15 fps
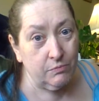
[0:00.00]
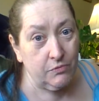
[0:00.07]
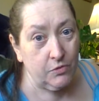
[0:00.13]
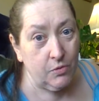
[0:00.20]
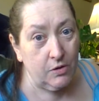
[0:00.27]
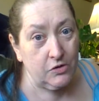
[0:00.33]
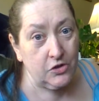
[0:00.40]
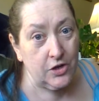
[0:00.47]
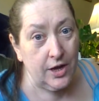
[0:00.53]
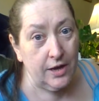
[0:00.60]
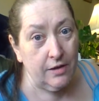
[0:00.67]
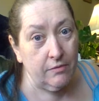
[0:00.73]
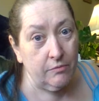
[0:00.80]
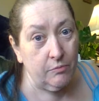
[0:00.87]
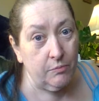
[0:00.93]

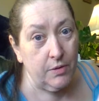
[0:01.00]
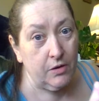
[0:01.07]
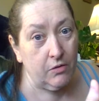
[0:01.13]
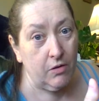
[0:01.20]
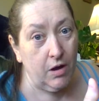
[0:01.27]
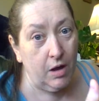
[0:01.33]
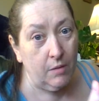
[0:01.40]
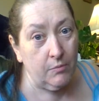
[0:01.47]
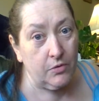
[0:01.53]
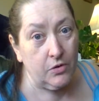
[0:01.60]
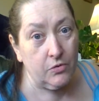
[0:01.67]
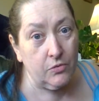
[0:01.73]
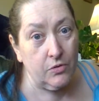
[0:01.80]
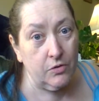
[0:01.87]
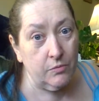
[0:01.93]
Crochet bigger
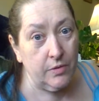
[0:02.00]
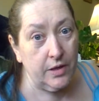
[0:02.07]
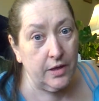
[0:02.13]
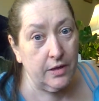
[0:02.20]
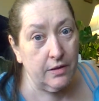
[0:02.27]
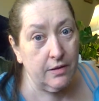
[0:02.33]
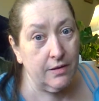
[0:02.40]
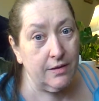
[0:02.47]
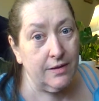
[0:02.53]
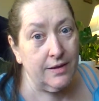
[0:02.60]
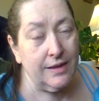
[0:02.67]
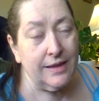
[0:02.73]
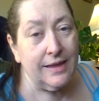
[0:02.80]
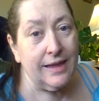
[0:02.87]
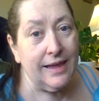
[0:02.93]
amigurumi.
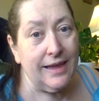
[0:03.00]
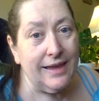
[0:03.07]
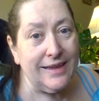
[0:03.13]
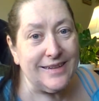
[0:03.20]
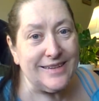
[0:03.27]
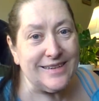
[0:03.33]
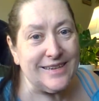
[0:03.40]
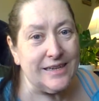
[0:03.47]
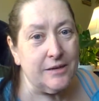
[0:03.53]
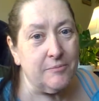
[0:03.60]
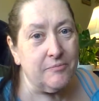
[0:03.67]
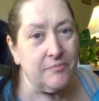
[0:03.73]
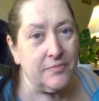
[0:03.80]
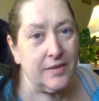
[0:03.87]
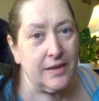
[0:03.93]
And
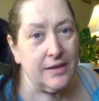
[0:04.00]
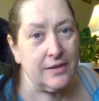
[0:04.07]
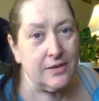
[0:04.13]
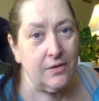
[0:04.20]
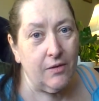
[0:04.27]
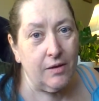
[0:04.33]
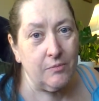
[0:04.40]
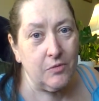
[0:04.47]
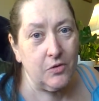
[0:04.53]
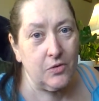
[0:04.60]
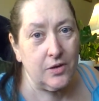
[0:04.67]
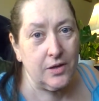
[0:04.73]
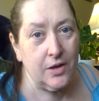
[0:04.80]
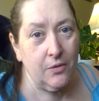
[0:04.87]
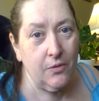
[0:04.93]
so I'm going
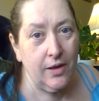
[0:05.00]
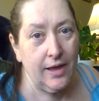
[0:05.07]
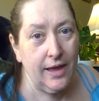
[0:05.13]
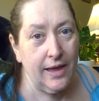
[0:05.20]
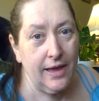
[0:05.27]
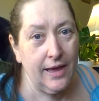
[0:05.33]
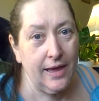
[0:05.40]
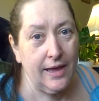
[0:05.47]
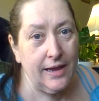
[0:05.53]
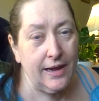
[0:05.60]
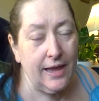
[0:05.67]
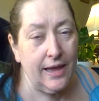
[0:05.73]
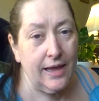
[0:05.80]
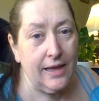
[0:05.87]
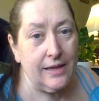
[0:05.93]
to go ahead
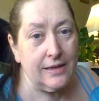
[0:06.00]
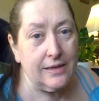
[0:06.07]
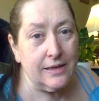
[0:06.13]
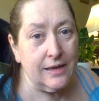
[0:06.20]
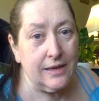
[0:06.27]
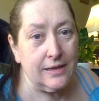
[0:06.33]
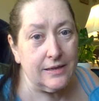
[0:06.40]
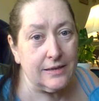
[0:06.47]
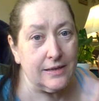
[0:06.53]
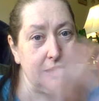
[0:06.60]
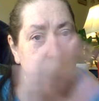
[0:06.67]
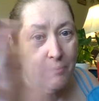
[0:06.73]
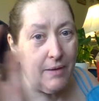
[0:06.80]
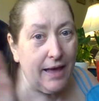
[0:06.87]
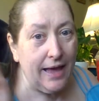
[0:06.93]
and say
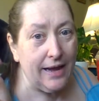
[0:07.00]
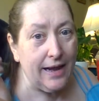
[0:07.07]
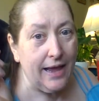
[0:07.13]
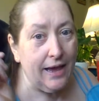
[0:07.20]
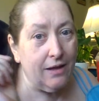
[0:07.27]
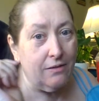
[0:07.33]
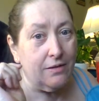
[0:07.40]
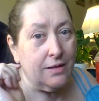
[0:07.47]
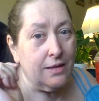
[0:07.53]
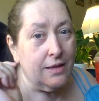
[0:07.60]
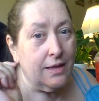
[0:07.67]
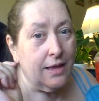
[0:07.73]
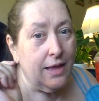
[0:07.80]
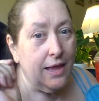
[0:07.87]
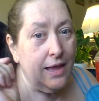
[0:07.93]
bye now
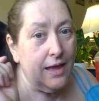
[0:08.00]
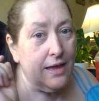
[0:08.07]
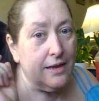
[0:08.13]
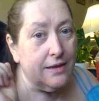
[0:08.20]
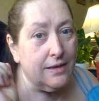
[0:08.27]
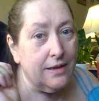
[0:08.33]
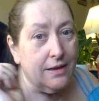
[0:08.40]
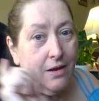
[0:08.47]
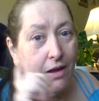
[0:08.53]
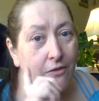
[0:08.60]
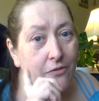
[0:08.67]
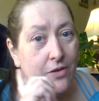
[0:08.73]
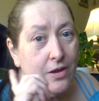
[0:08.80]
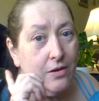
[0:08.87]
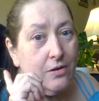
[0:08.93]
and get
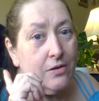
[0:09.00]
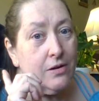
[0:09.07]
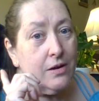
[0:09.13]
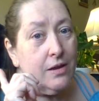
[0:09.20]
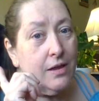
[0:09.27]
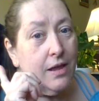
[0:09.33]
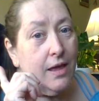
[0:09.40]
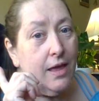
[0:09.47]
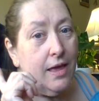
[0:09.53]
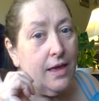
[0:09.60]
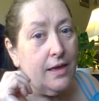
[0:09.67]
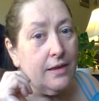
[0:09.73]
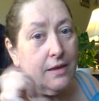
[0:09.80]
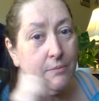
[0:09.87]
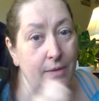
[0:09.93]
off here
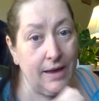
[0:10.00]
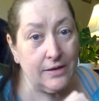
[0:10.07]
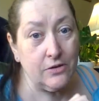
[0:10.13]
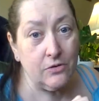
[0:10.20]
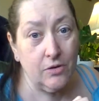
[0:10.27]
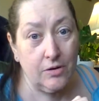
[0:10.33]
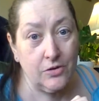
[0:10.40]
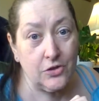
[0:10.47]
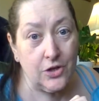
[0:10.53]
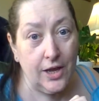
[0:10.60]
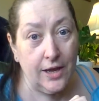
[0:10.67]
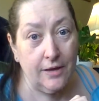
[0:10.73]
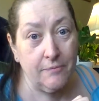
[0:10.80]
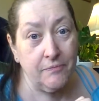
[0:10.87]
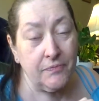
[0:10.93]
and get back to
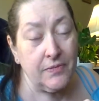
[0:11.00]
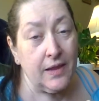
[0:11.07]
crocheting.